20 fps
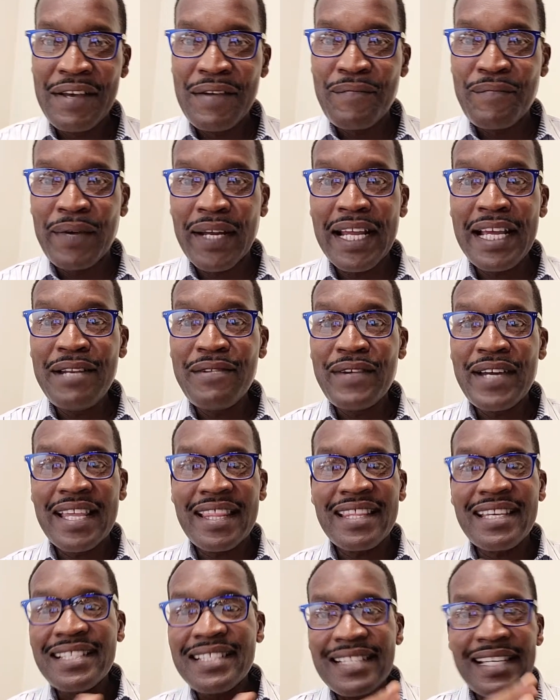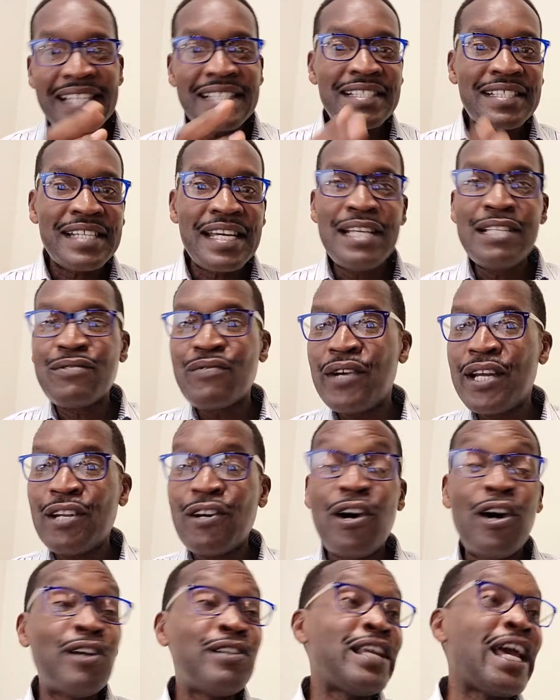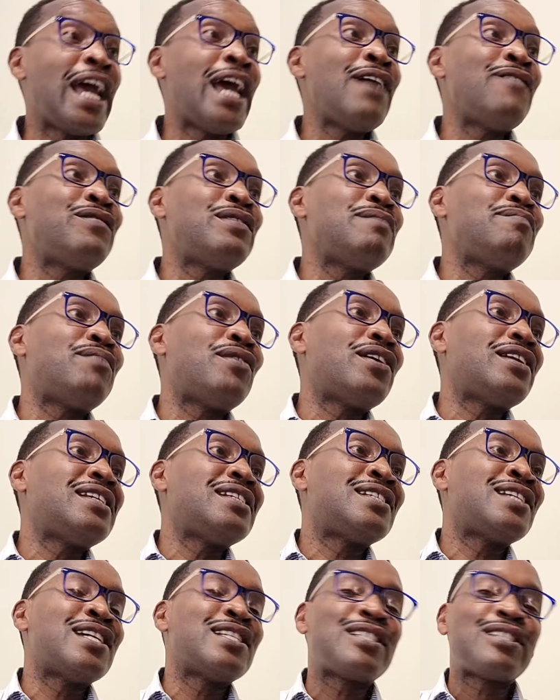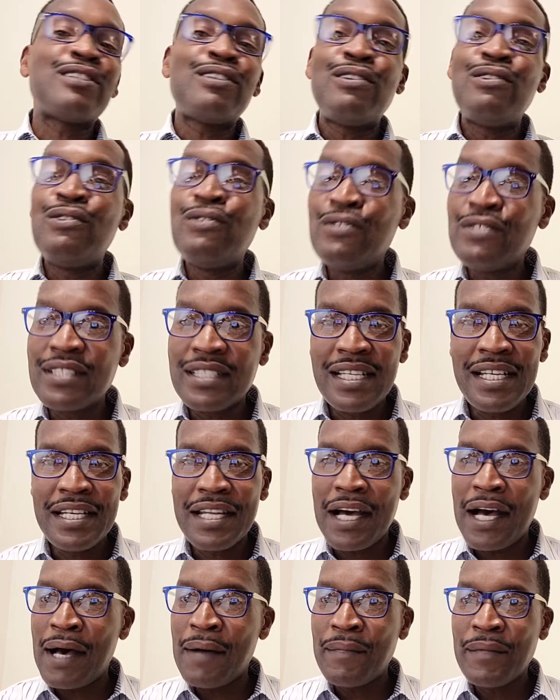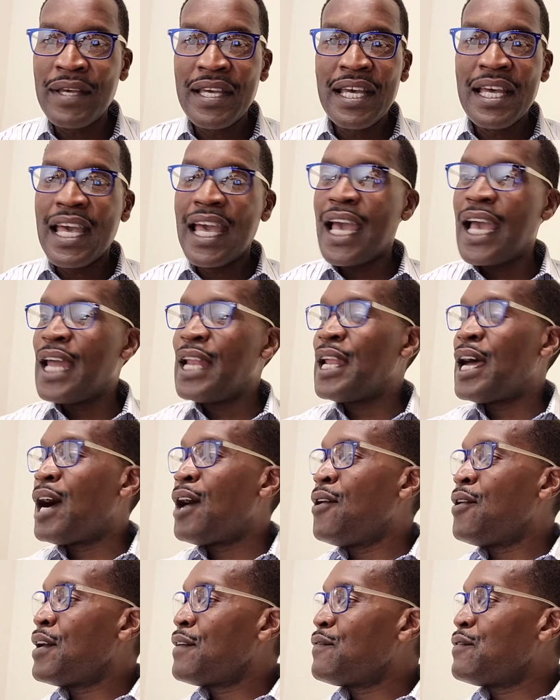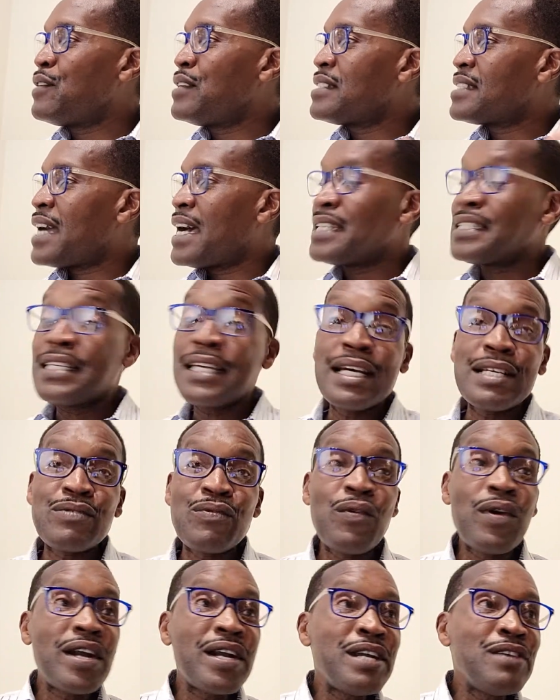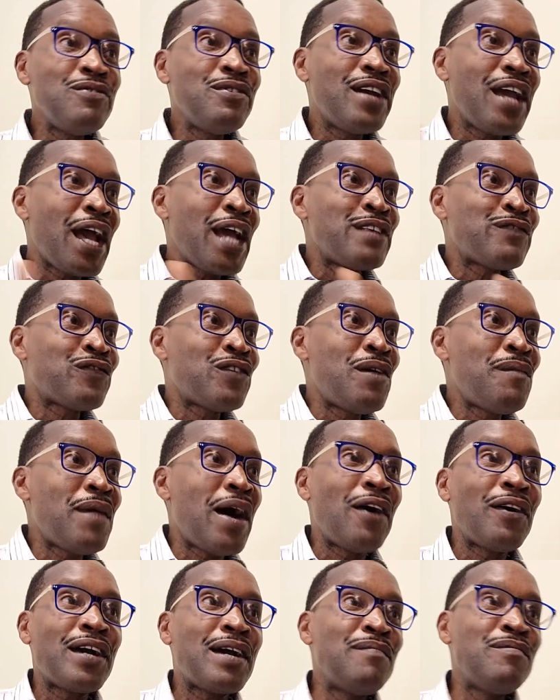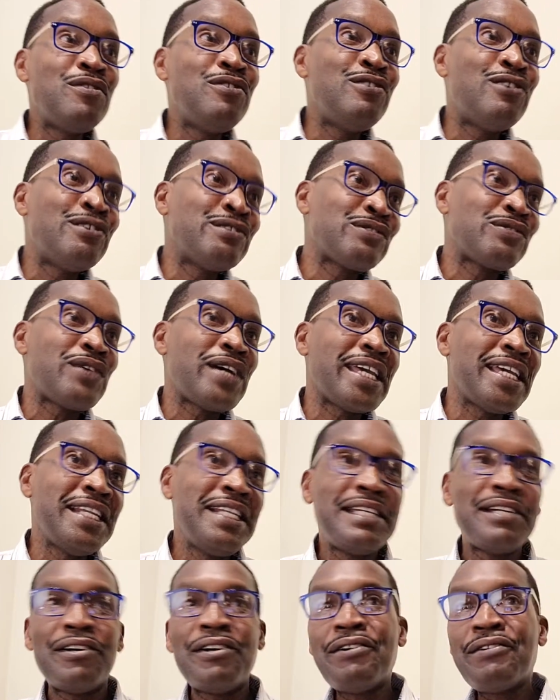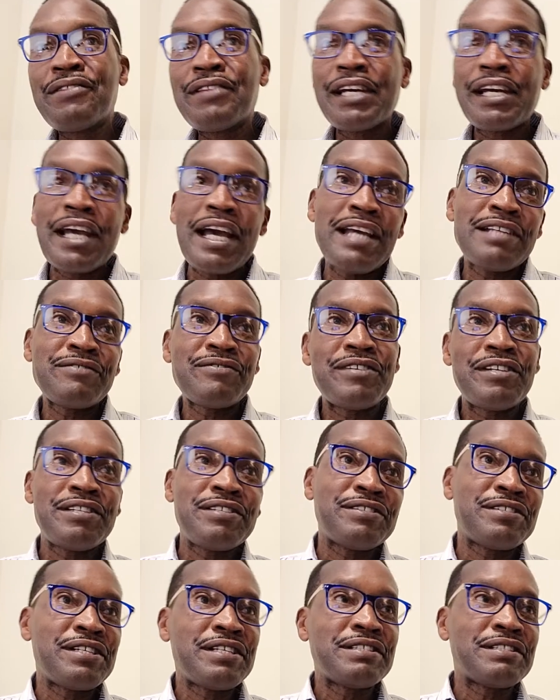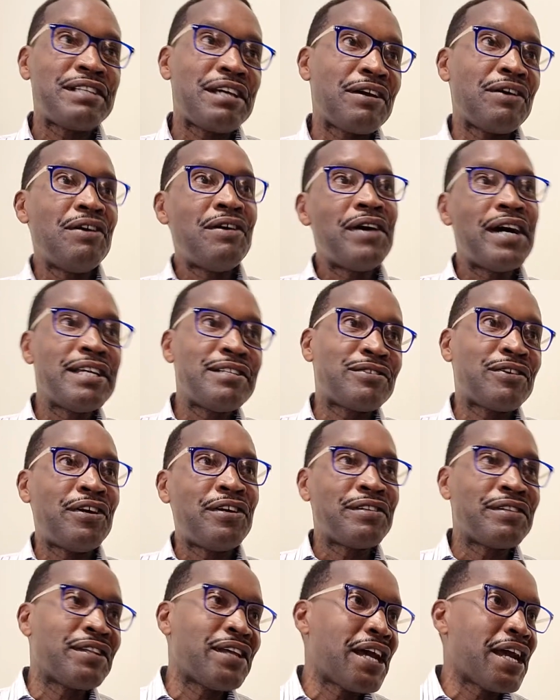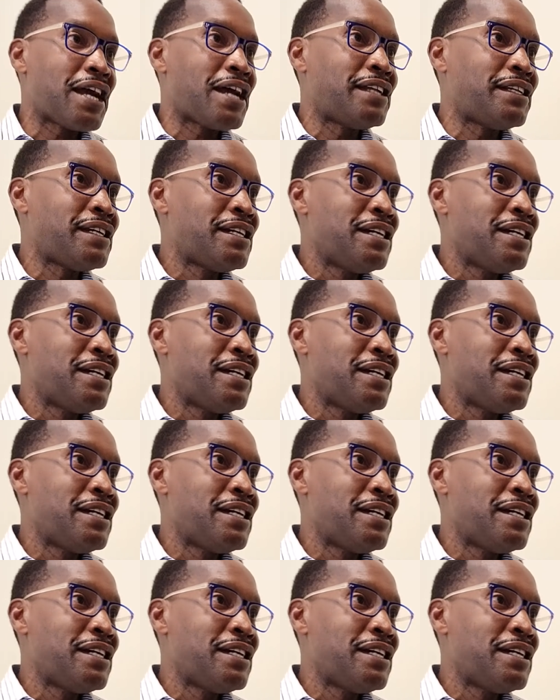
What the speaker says: But anyway, this exchange went on. Everybody just loosened up. And now everyone's asking us, where are you guys from? How come you know Swahili? Oh, the cash register is like, oh, I taught there.